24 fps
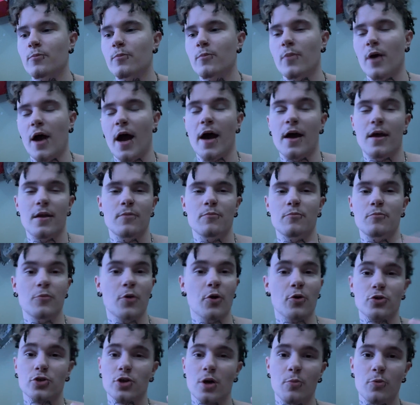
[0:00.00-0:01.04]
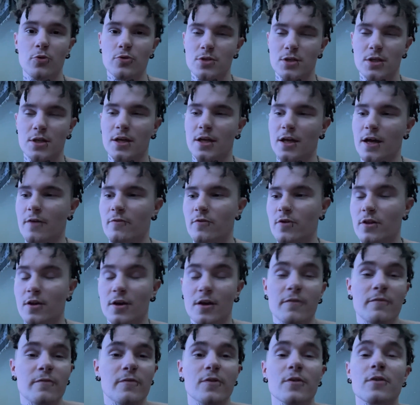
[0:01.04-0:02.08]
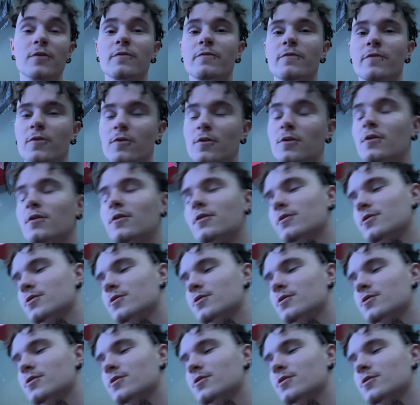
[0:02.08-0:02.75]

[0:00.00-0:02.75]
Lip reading: had no troubles eating everything and feeling full.